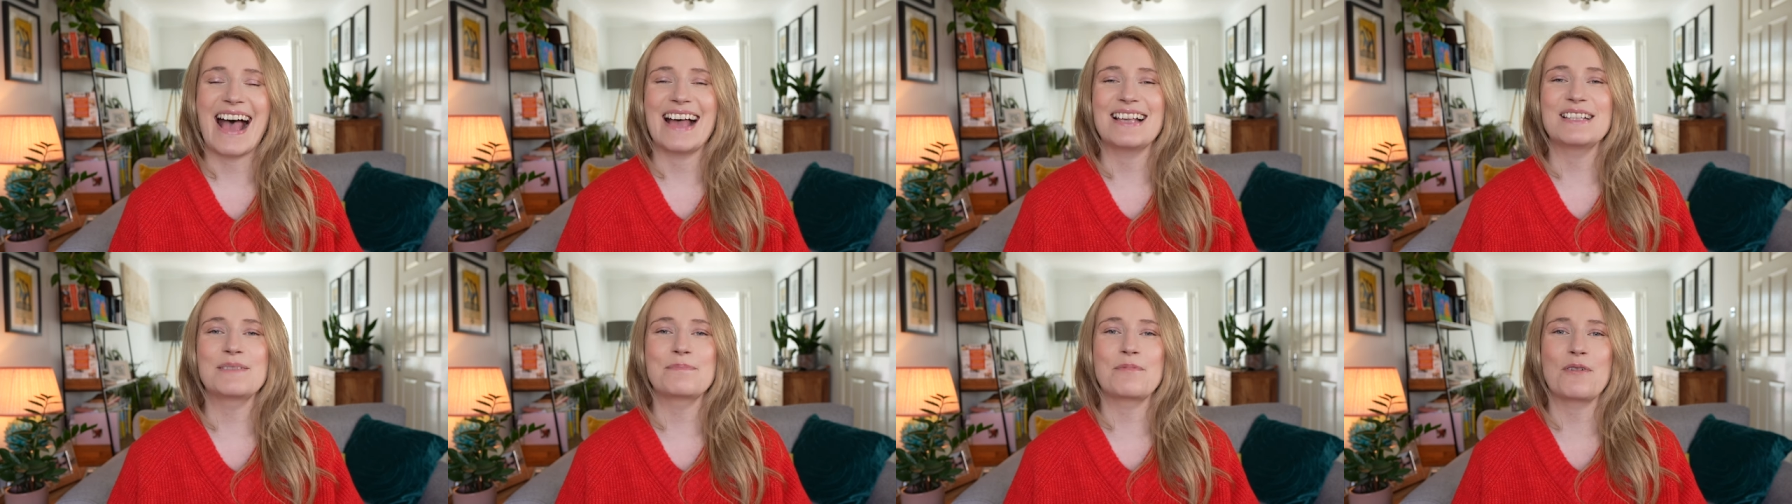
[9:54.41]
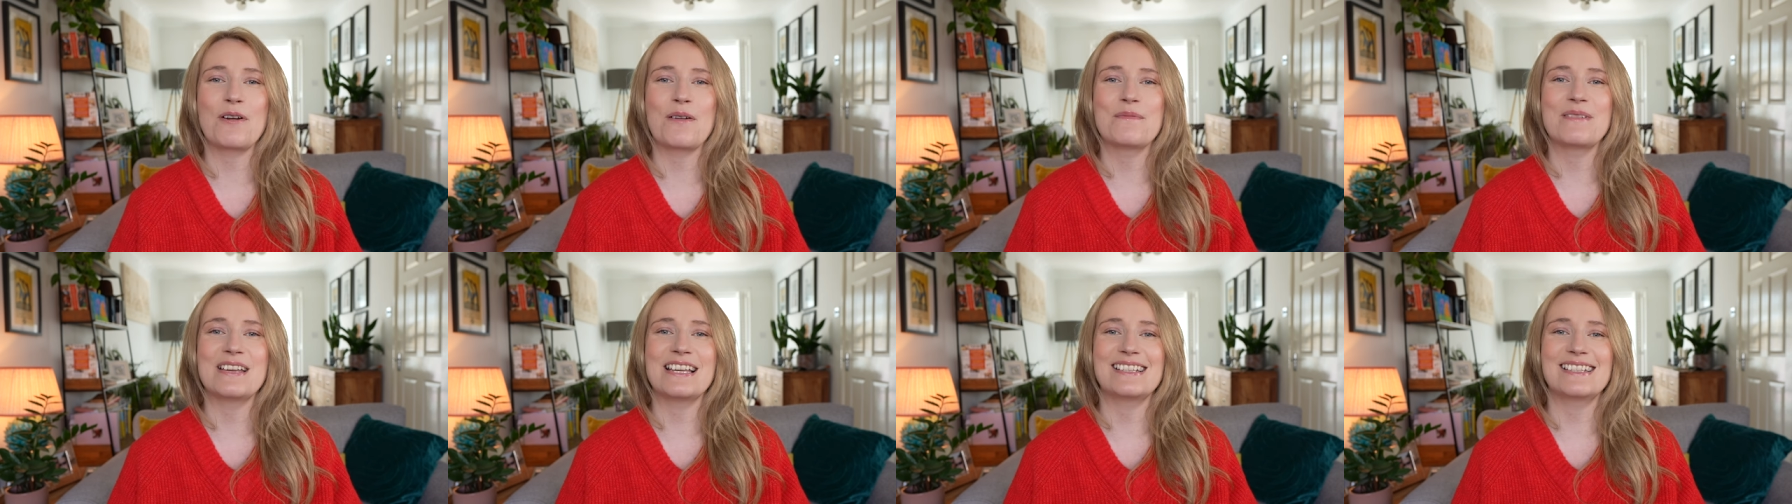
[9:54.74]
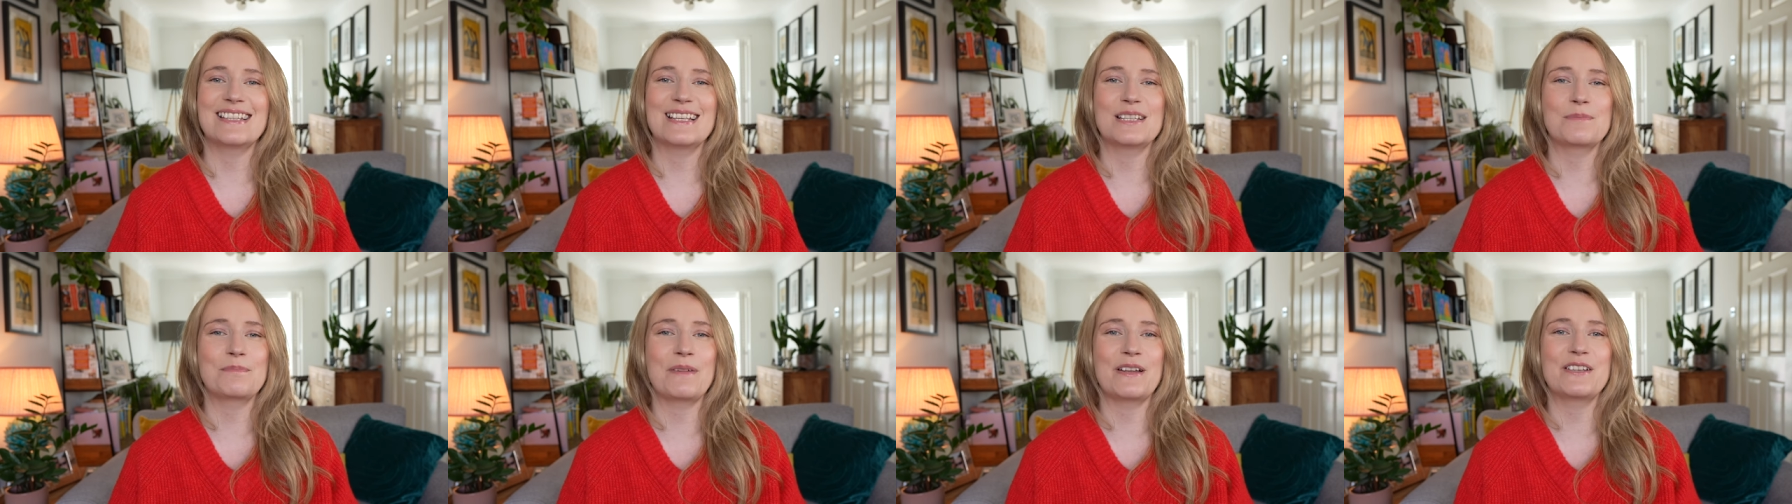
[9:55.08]
As
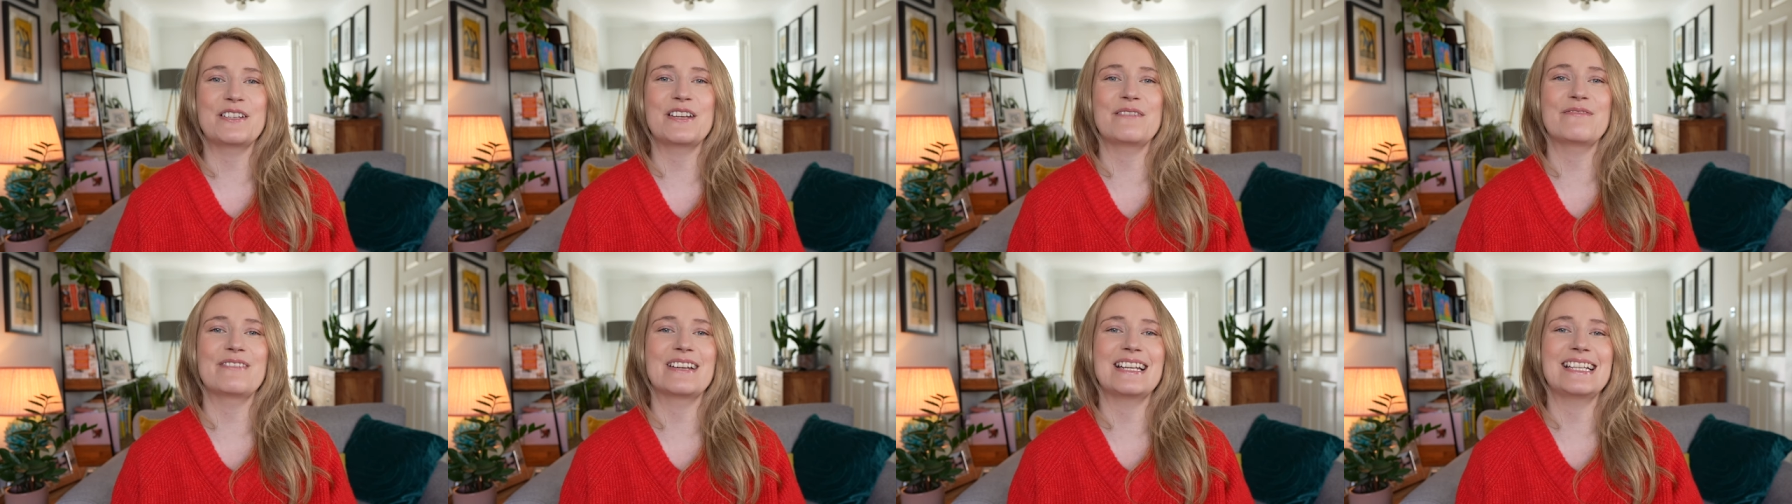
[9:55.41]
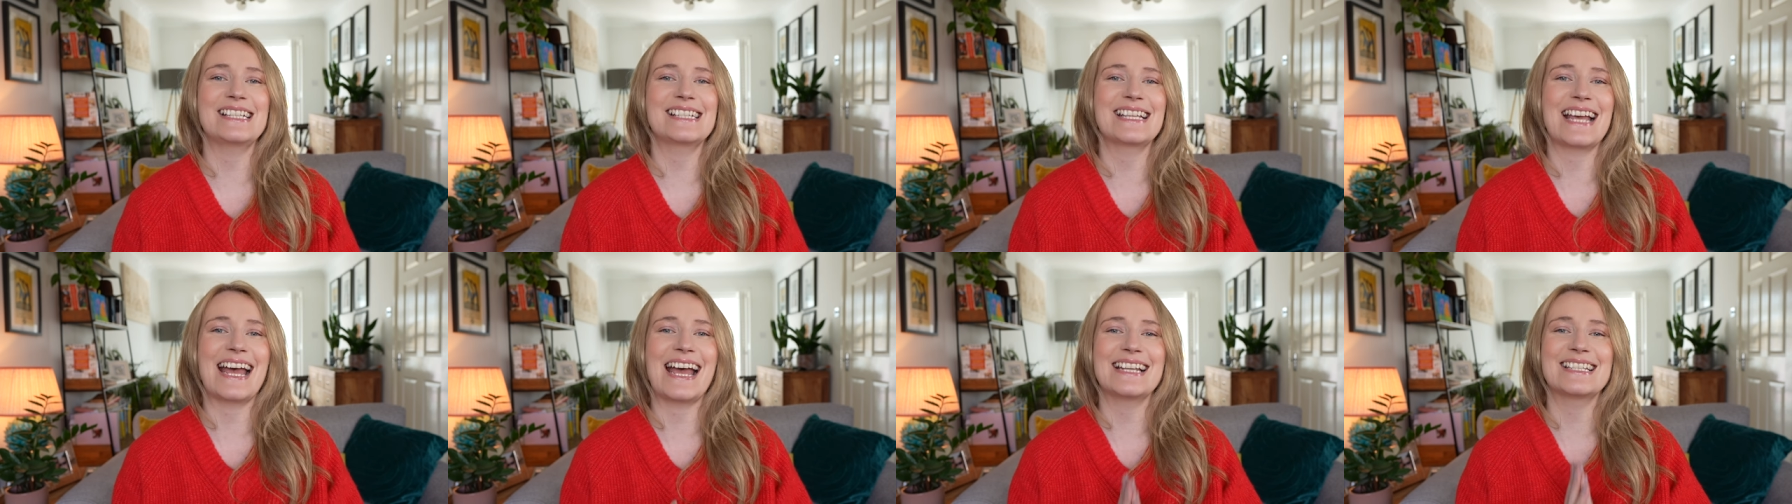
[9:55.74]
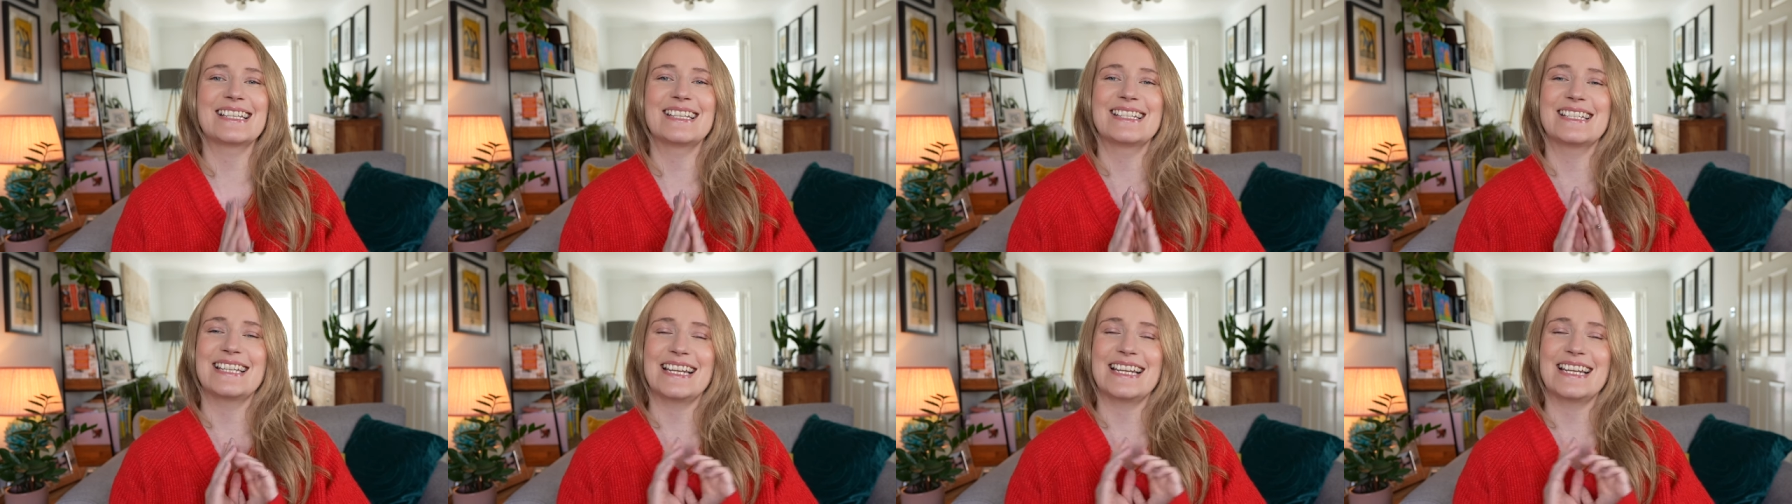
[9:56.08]
promised, this budget reset